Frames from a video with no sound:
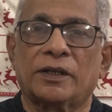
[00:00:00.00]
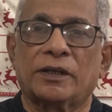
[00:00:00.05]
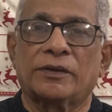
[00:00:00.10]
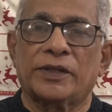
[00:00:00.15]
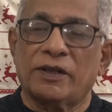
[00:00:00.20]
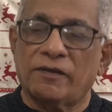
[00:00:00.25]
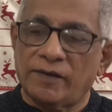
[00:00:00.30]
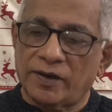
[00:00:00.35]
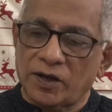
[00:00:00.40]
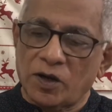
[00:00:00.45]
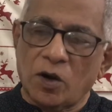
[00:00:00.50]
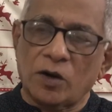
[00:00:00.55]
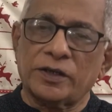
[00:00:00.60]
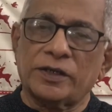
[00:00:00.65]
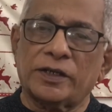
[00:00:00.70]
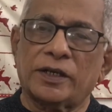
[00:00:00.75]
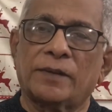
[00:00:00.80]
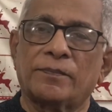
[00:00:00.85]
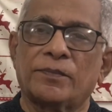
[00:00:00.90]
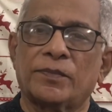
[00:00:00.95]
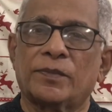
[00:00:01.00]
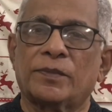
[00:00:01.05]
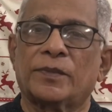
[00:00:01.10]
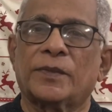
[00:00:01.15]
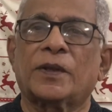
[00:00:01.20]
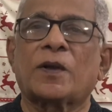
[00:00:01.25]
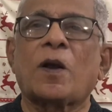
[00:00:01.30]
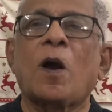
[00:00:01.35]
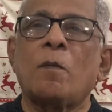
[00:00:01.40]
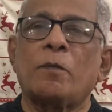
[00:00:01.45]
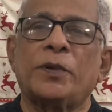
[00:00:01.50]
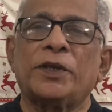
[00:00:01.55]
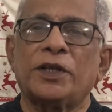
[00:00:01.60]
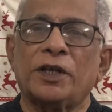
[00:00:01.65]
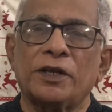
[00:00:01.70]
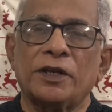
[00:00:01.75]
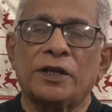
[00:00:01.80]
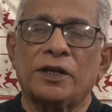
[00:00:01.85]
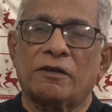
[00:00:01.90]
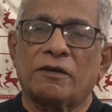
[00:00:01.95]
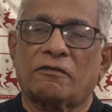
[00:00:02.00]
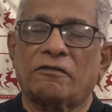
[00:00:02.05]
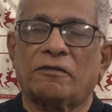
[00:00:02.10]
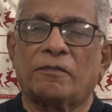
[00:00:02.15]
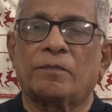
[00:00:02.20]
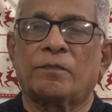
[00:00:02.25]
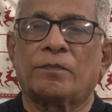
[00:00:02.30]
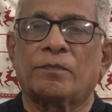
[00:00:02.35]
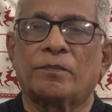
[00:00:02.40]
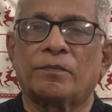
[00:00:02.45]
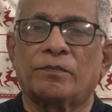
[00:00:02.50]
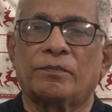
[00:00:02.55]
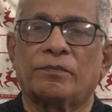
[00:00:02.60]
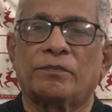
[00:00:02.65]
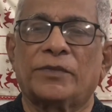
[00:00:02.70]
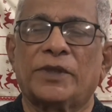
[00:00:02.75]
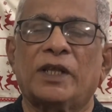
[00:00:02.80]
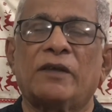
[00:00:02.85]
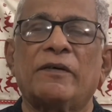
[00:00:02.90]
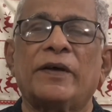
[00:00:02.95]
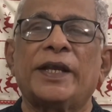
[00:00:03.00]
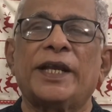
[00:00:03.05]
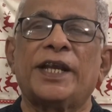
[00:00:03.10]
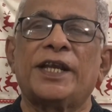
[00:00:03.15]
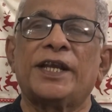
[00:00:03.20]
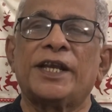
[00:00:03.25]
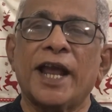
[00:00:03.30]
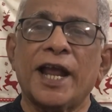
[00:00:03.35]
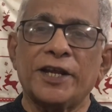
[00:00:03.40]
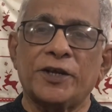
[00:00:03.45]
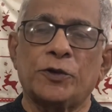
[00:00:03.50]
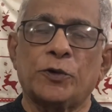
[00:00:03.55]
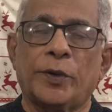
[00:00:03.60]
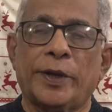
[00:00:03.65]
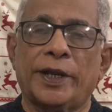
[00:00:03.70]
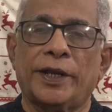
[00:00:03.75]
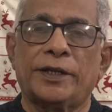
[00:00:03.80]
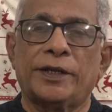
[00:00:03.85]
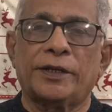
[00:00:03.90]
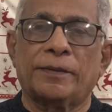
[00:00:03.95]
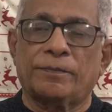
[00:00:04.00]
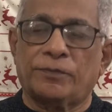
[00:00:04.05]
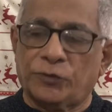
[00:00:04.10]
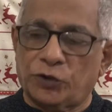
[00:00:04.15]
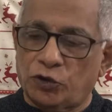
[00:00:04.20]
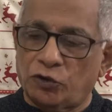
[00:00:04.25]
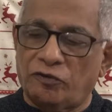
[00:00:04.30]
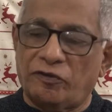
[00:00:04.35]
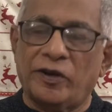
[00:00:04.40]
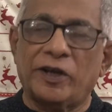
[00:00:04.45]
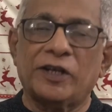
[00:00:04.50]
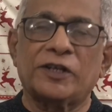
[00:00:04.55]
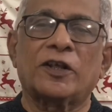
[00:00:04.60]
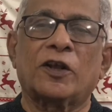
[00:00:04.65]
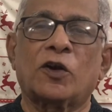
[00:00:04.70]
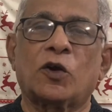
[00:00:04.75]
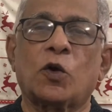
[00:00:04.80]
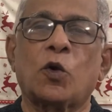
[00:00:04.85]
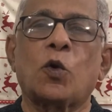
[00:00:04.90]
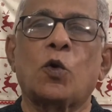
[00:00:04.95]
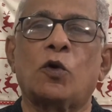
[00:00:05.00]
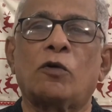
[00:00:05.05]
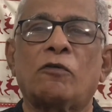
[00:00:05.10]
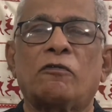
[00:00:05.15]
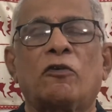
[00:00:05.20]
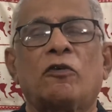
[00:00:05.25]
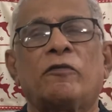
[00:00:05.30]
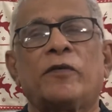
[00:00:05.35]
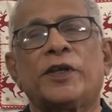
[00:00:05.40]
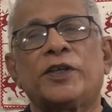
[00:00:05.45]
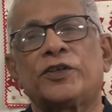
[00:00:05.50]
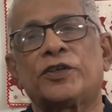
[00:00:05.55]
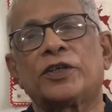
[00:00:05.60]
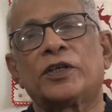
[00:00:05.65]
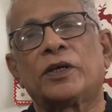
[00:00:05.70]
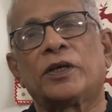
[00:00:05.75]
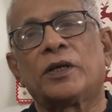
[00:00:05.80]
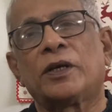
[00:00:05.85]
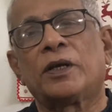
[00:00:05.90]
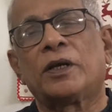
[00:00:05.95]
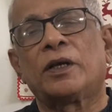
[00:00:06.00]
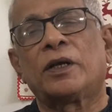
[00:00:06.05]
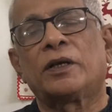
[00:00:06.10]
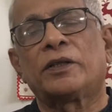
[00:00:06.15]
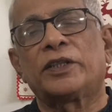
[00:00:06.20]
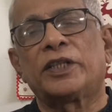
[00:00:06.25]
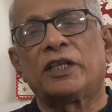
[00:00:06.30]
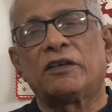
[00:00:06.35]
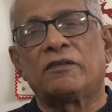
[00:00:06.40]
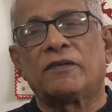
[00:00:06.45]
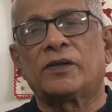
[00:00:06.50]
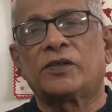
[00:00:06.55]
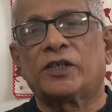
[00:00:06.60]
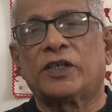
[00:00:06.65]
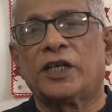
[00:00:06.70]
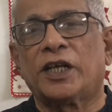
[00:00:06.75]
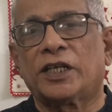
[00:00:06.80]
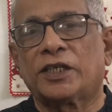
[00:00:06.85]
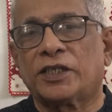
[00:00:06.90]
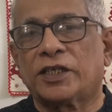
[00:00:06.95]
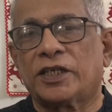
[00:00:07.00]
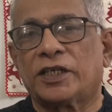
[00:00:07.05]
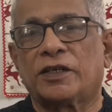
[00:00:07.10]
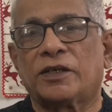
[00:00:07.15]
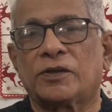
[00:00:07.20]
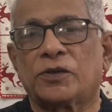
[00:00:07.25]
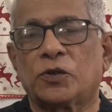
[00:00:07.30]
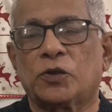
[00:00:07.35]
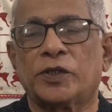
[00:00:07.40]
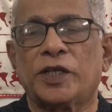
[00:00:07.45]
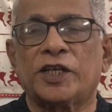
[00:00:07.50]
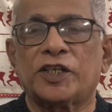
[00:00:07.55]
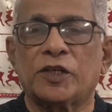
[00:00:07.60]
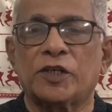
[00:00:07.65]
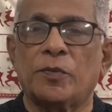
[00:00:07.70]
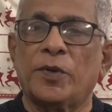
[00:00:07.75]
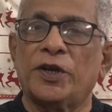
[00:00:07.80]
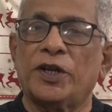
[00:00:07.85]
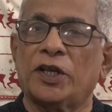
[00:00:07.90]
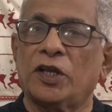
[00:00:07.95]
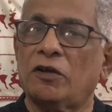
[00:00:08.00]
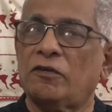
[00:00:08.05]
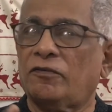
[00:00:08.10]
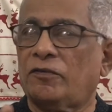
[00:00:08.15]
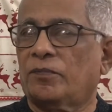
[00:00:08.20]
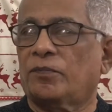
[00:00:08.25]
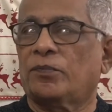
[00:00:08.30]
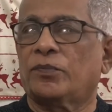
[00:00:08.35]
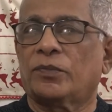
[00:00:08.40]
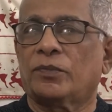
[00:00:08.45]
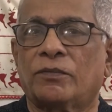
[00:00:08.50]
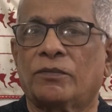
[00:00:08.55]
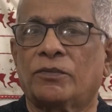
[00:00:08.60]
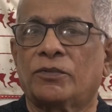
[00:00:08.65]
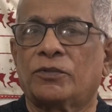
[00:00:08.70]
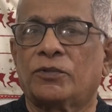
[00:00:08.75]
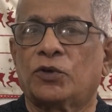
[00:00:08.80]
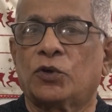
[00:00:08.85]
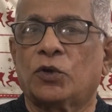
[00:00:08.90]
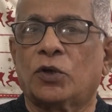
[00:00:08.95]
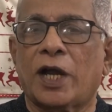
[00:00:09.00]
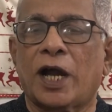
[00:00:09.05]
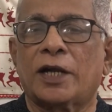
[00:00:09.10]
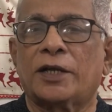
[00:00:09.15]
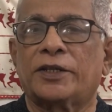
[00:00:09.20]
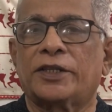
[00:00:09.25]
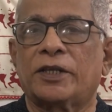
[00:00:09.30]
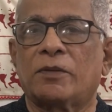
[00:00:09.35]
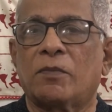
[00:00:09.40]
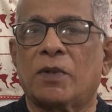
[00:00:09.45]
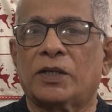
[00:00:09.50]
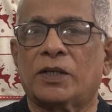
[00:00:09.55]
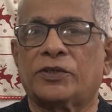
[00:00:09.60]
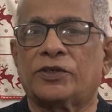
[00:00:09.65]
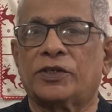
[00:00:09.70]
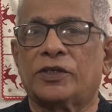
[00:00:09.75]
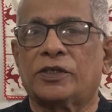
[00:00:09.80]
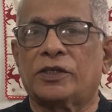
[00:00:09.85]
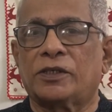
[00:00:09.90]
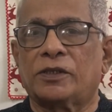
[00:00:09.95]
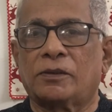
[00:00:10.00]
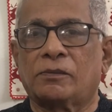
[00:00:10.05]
They were not competent enough. They were inadequate to fill the role for which they were selected. So that's the meaning of to cut the mustard.